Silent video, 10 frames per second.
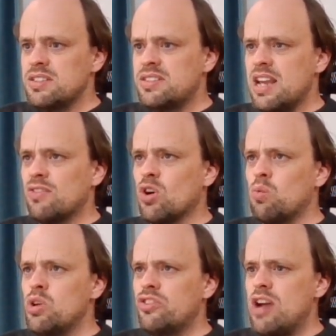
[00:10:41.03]
You see, I've
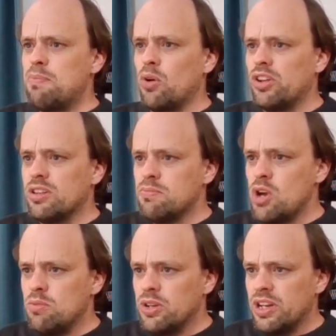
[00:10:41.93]
got word wrap on at the
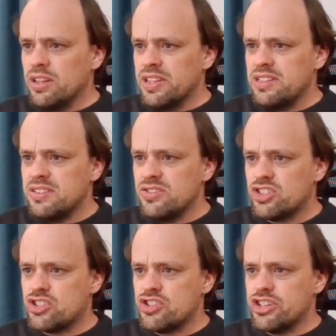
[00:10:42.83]
moment, and these
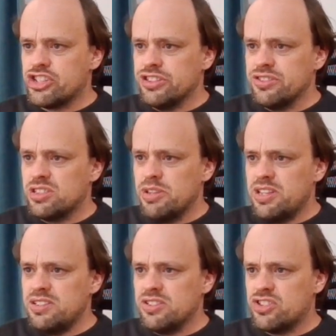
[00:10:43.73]
instructions, some of
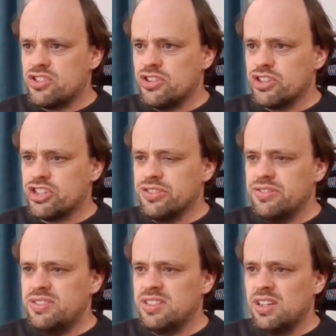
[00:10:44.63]
these
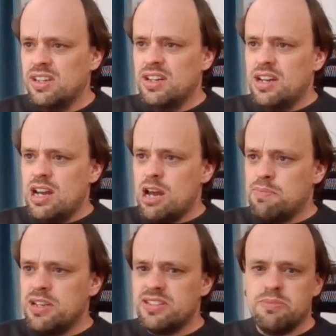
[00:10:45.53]
instructions
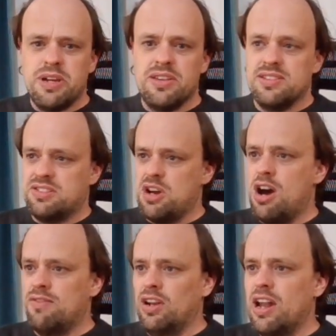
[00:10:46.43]
appear to be at the
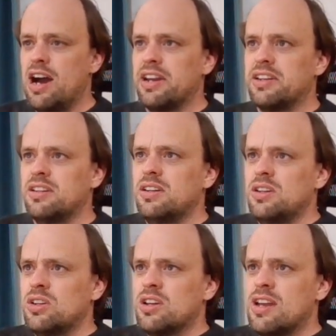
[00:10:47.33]
start of a line.
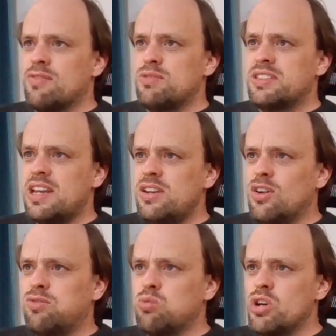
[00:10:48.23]
If we take
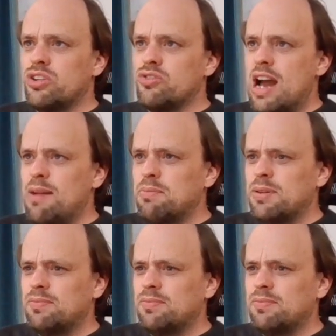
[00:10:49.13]
off word wrap,